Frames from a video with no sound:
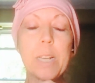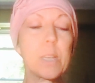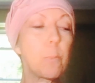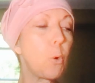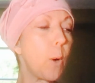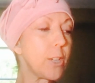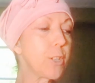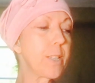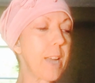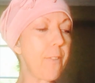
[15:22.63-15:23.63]
Some
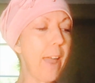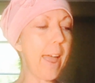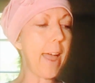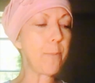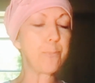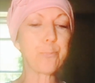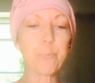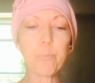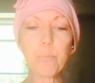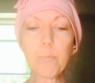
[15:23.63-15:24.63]
questions I've had
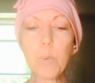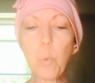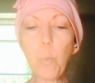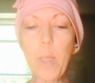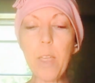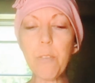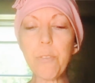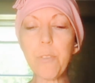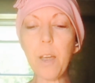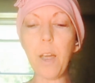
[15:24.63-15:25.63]

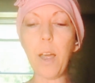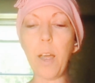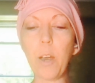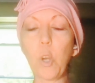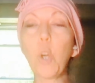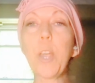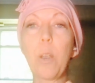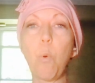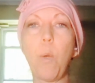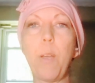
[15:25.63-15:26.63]
with
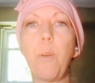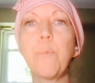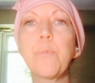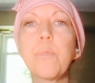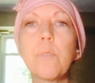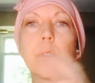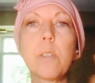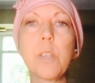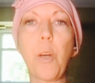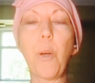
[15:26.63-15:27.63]
cooking oil.
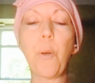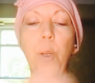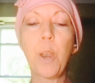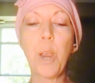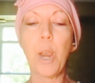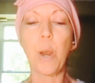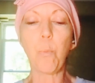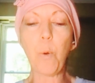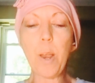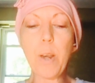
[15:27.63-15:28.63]
So
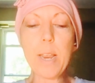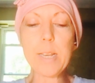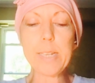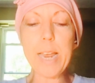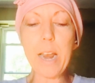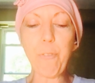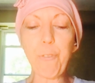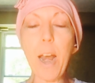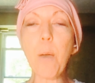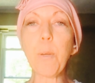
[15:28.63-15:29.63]
one is, can I
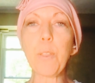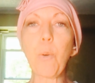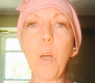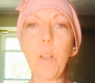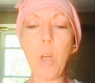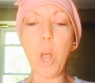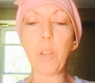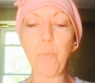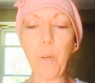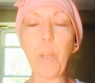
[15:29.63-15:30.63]
fry with
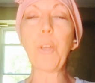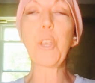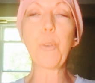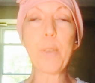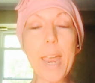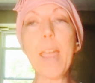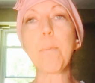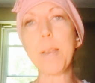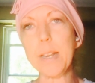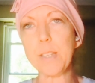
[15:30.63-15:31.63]
olive oil? You
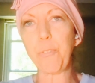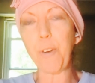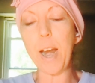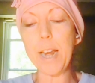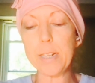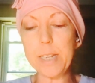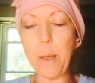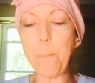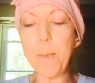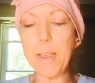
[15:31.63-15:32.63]
can, because the frying
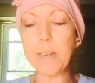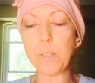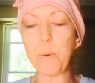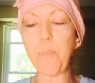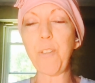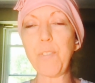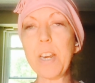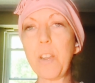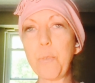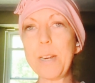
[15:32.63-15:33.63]
temp is
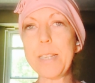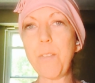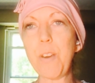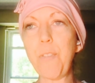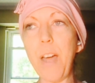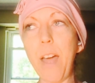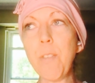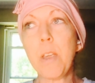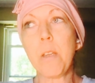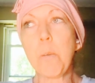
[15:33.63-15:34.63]
350 to 375.
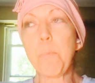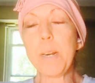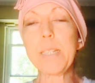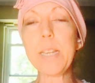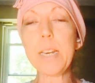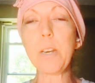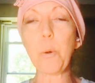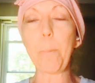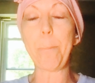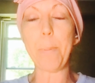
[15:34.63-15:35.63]
But is it in
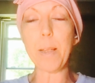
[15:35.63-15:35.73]
your